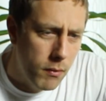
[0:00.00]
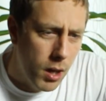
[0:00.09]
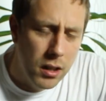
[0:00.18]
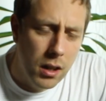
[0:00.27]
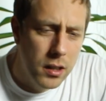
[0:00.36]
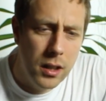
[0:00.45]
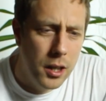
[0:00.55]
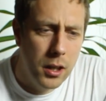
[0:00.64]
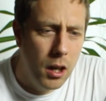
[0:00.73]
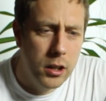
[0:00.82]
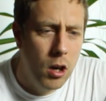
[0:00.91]

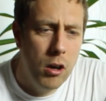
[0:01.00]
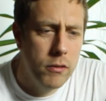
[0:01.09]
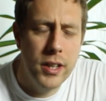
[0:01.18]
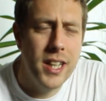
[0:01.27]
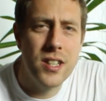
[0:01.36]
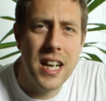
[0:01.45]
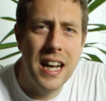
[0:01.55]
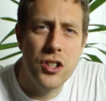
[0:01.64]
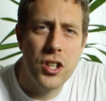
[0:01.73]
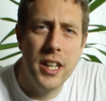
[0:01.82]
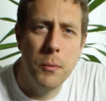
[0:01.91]
I can't really
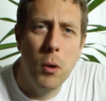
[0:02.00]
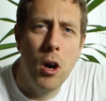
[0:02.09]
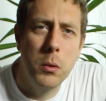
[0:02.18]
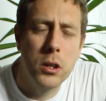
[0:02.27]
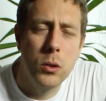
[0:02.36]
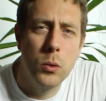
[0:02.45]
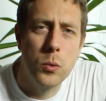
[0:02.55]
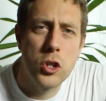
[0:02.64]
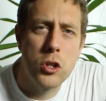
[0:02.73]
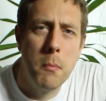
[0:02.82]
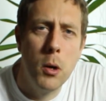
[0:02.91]
attach any what I would call
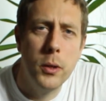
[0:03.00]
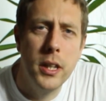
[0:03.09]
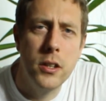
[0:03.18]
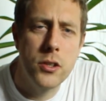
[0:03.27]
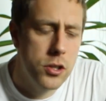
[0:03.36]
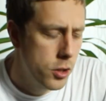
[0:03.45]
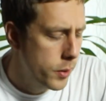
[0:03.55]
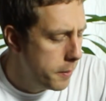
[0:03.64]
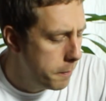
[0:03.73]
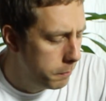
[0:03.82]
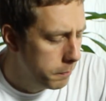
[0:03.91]
smokiness to
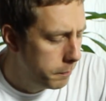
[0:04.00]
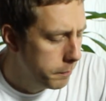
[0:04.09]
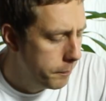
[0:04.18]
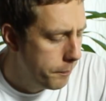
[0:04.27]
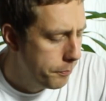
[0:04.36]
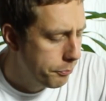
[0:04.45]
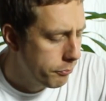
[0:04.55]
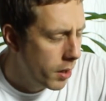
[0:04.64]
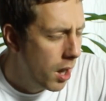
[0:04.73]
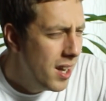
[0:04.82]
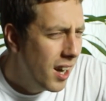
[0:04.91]
it.
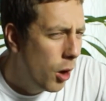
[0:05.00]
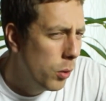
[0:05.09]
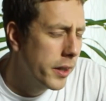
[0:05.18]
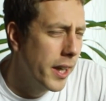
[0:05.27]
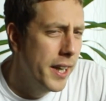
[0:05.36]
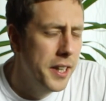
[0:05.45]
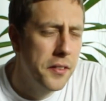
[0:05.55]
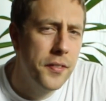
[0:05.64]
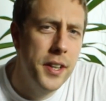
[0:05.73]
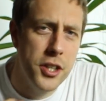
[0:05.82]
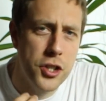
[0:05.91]
Oh, okay, in the
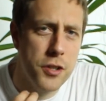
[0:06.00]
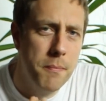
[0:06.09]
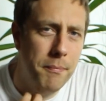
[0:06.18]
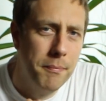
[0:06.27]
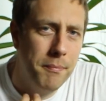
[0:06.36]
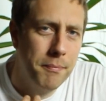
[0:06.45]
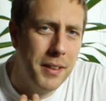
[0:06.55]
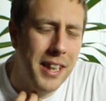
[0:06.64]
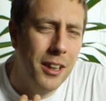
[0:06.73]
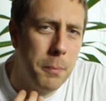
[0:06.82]
finish, tiny